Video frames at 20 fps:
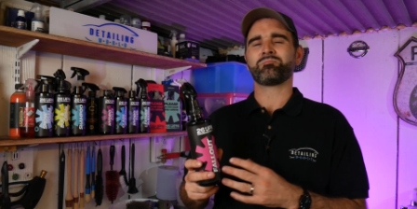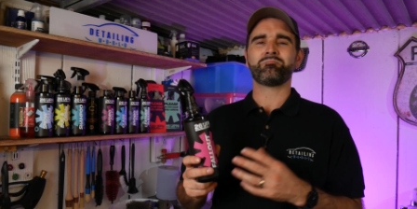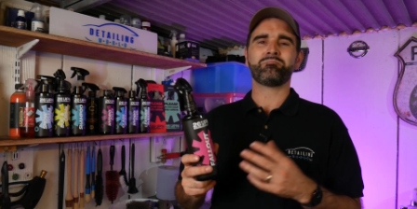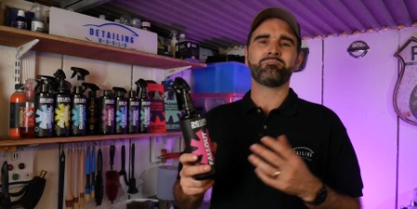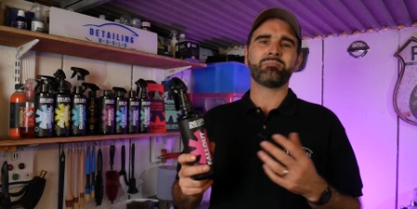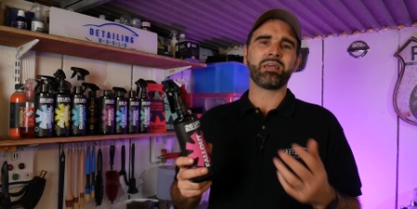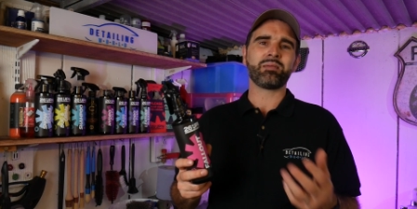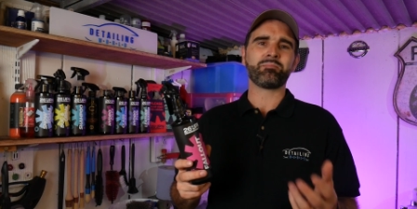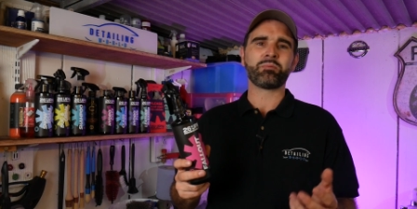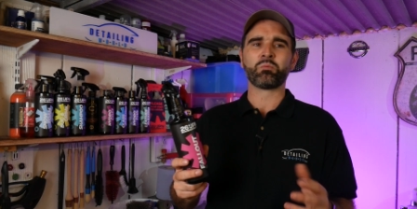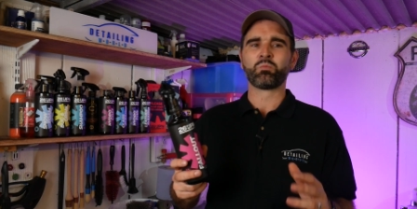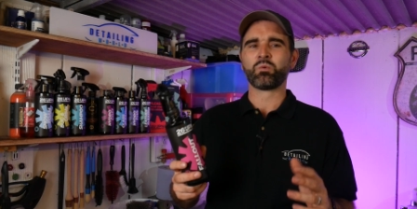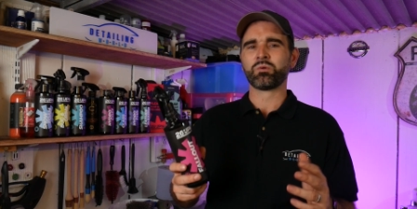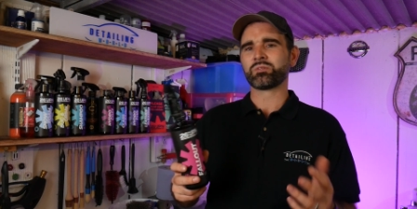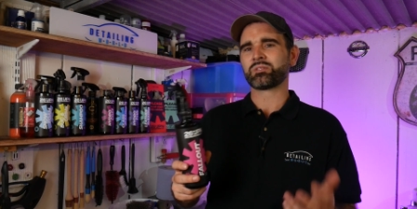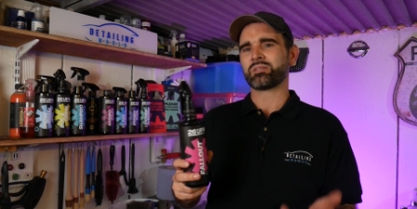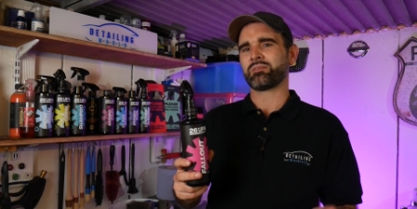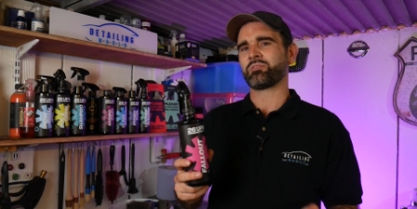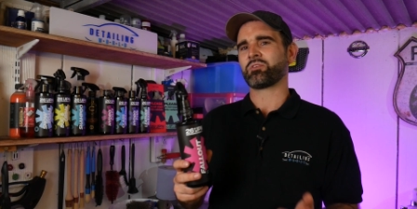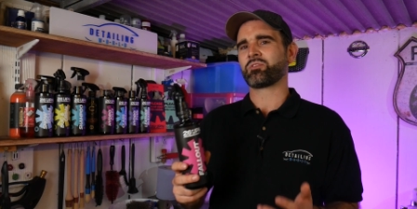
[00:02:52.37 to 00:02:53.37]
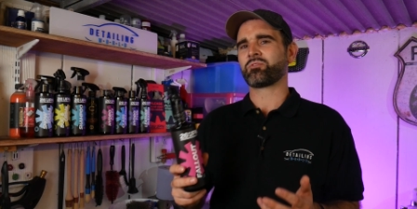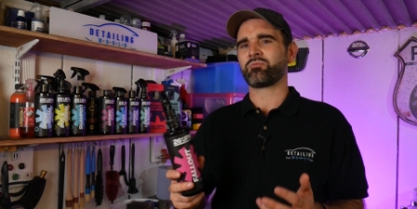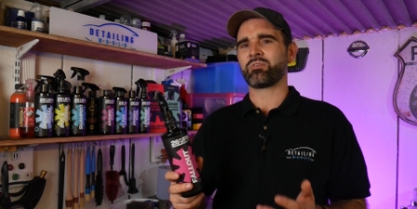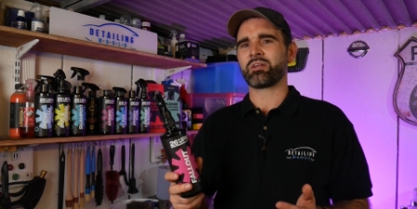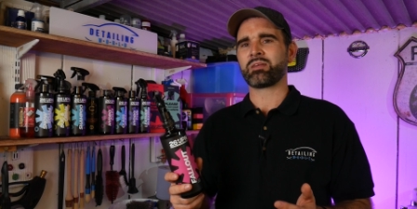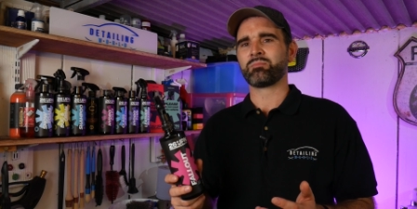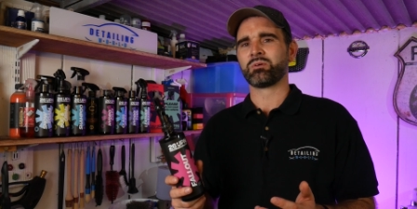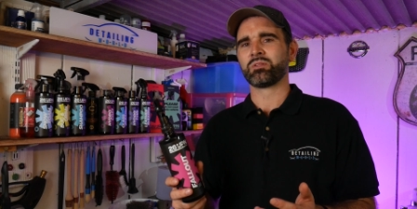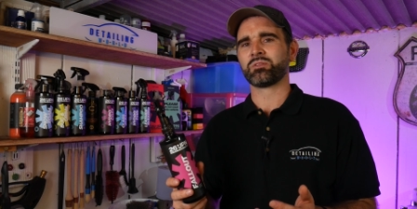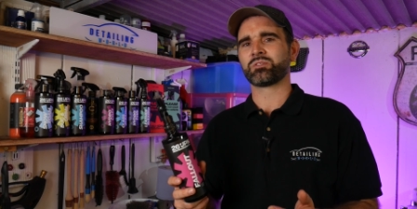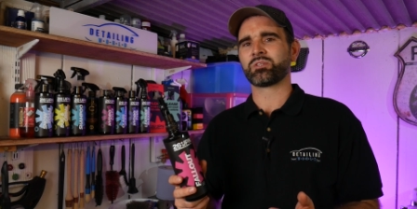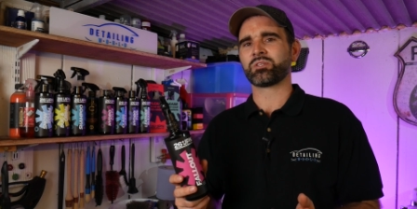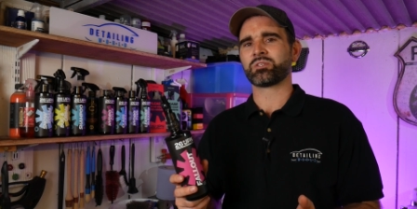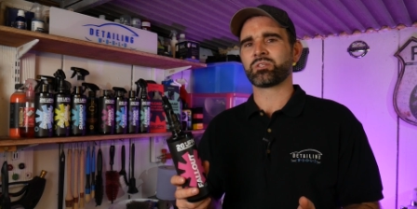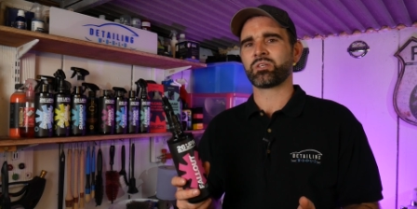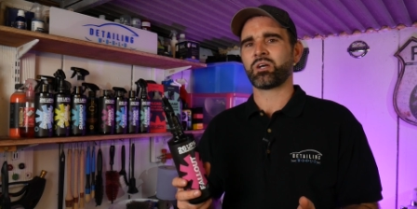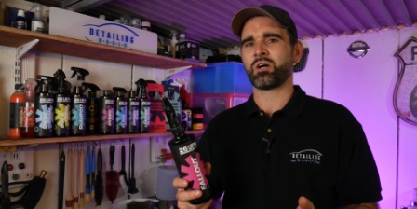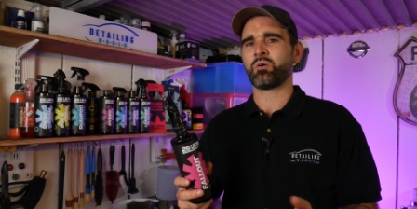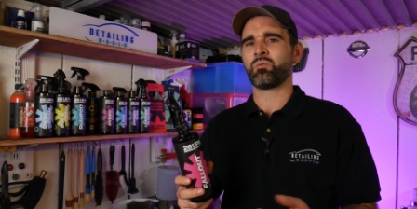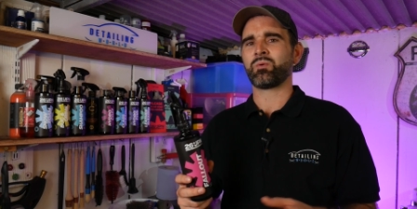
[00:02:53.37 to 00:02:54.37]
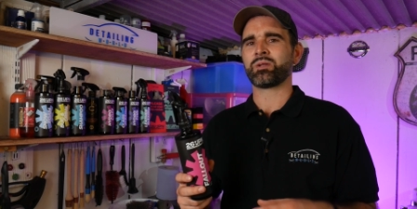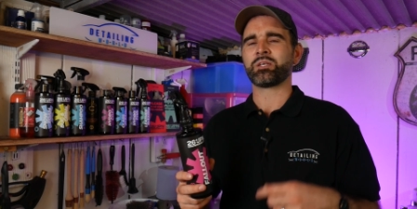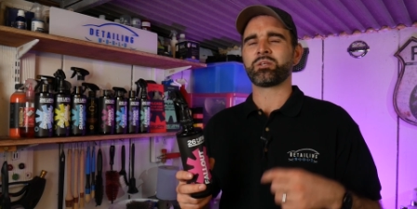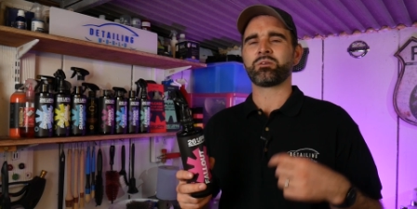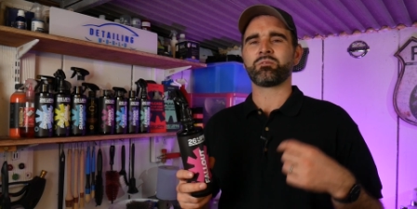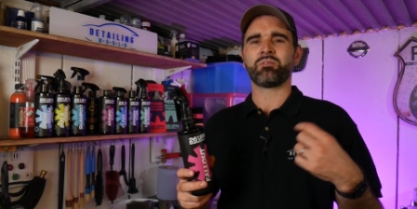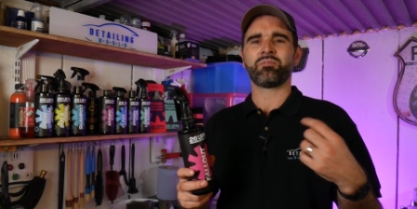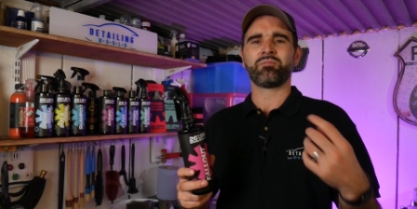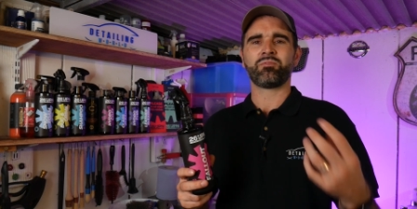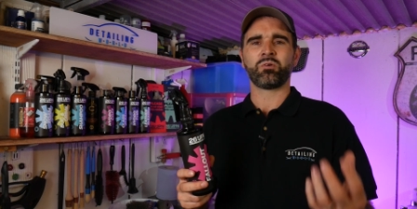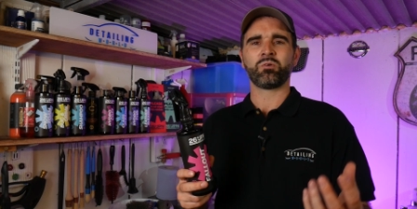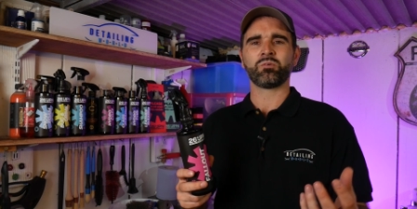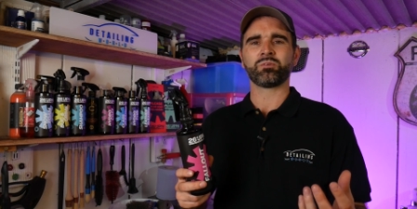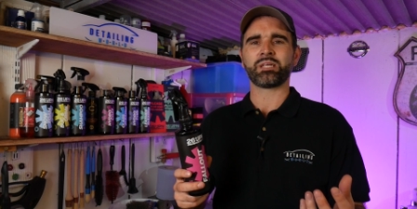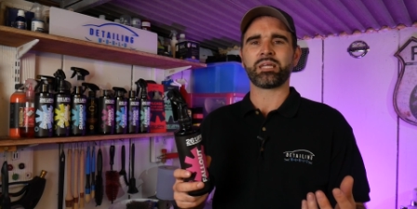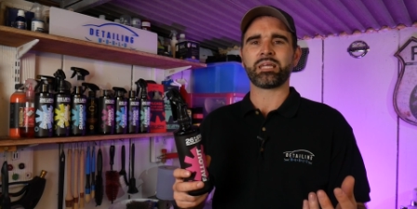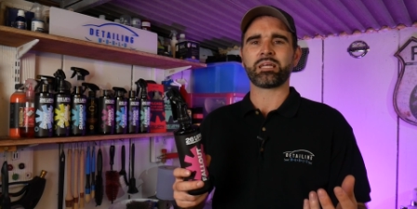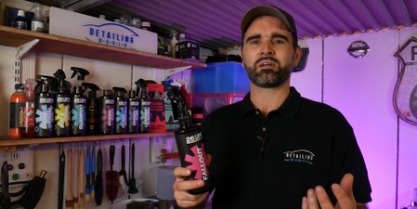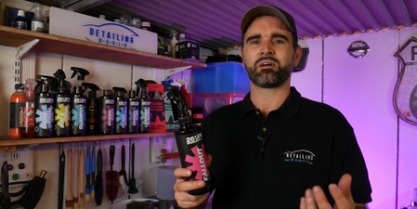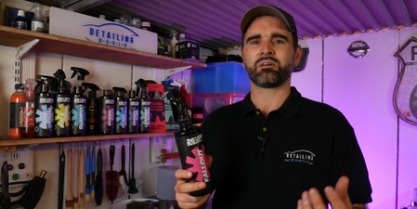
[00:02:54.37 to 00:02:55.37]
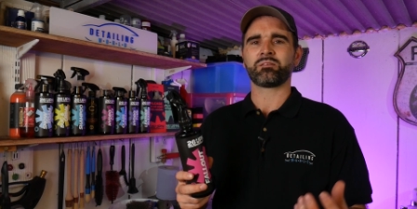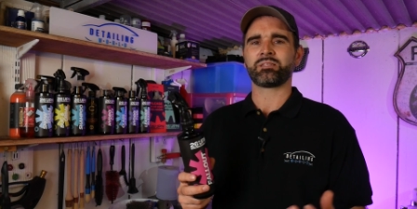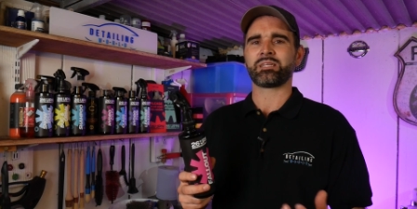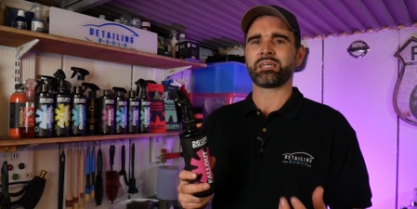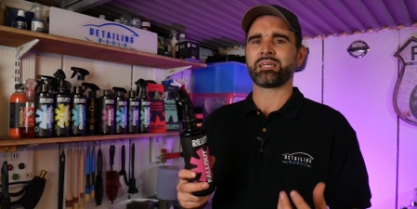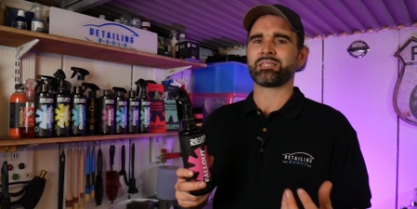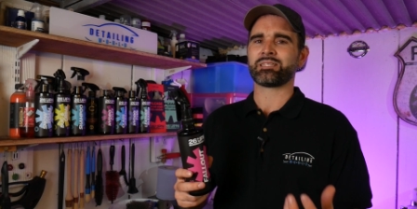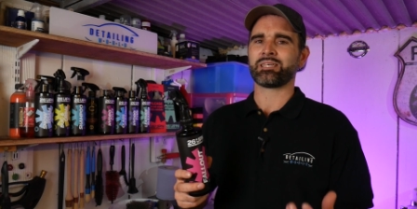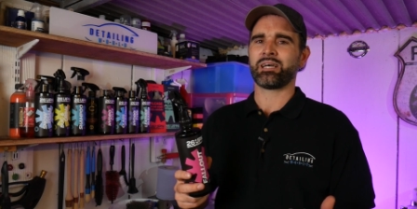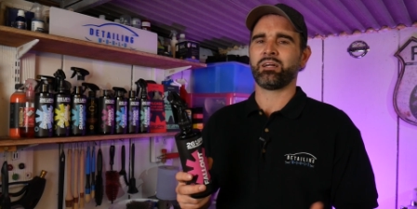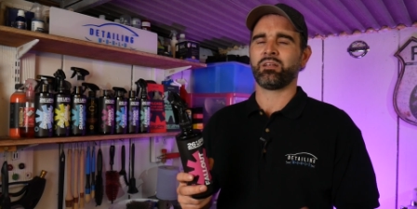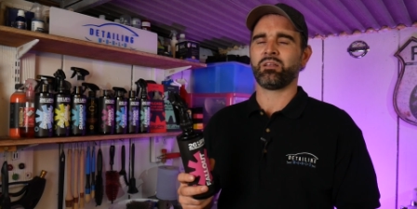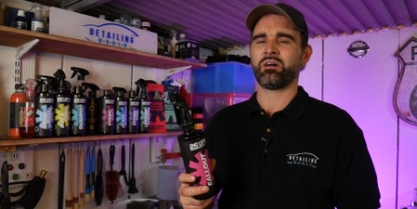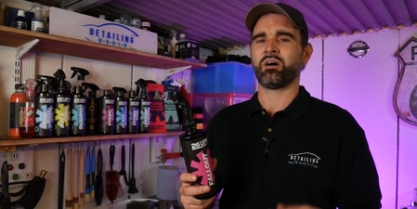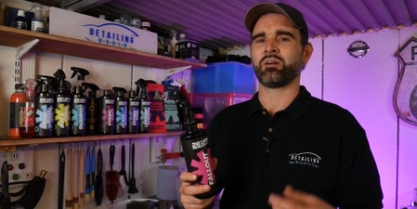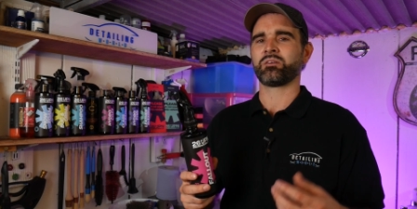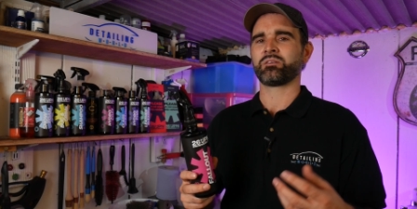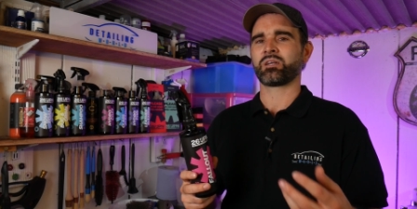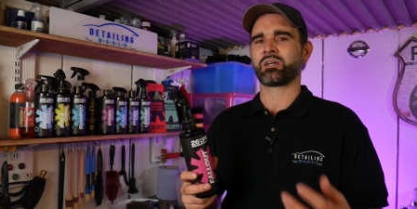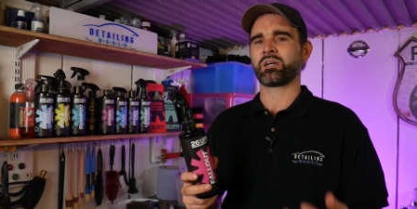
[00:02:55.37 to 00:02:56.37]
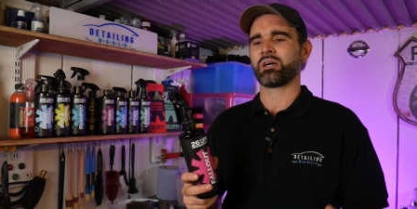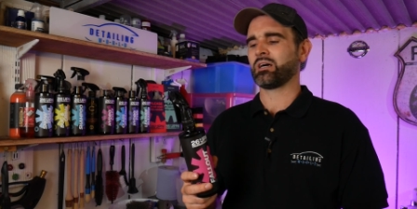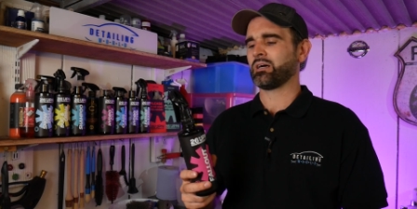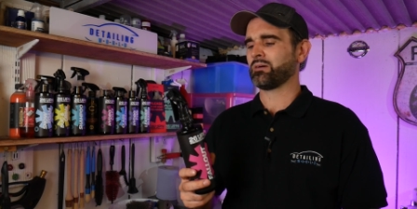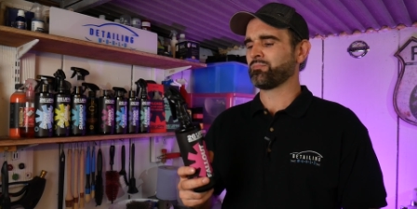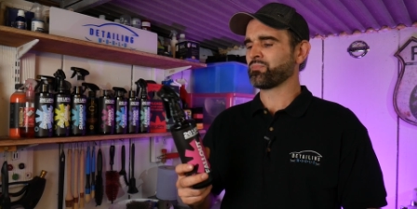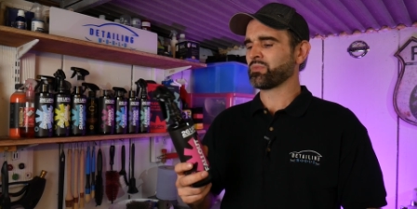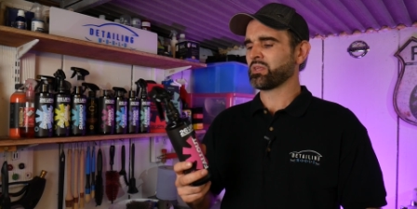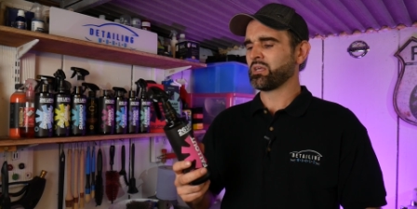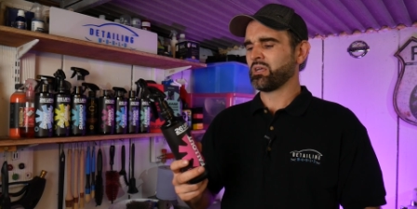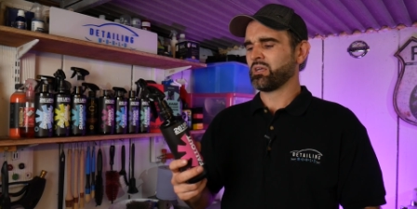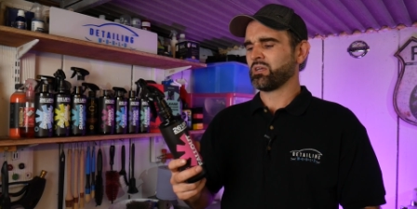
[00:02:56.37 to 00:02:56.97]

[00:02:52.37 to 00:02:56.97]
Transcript: maybe once every 3 months or so when you do a full decon detail on your car.